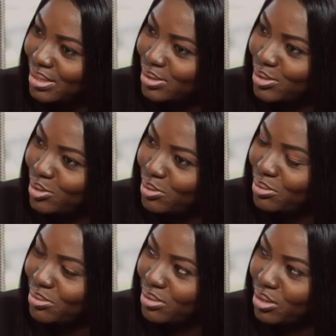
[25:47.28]

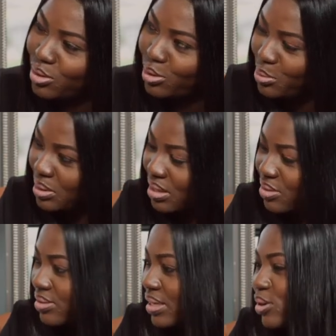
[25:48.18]
So you're going to be here
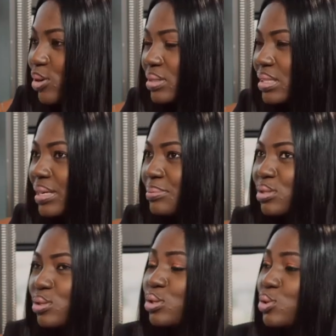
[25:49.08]
for a long time.
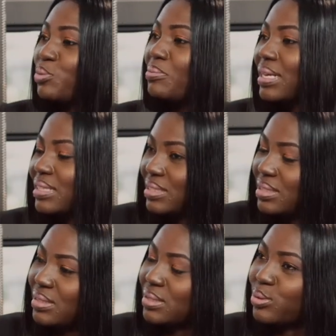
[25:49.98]
So, so
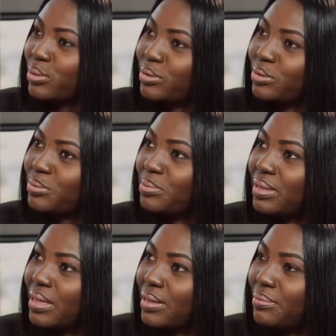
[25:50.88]
much is going
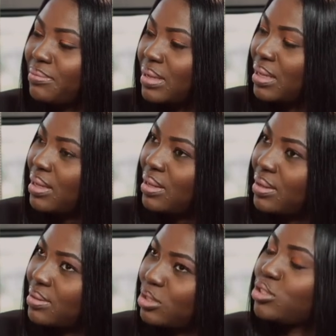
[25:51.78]
to, um,
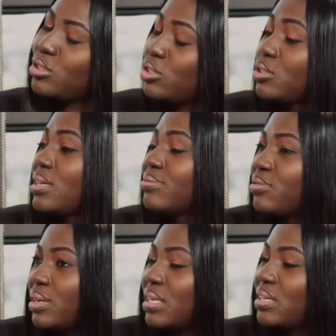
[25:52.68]
you, sh you should have great